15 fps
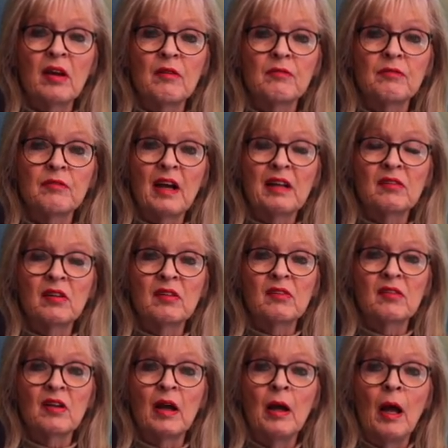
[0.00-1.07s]
In fact,
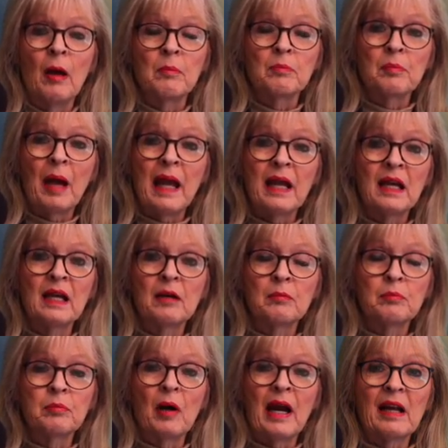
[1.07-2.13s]
it's a pagan
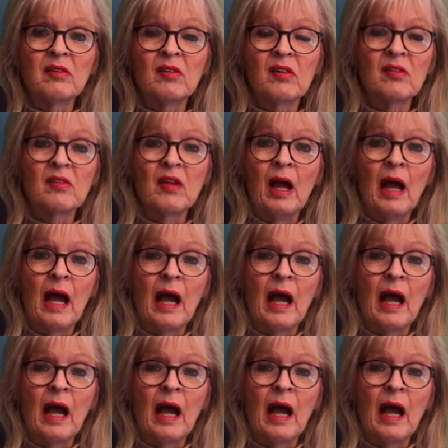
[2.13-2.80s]
practice.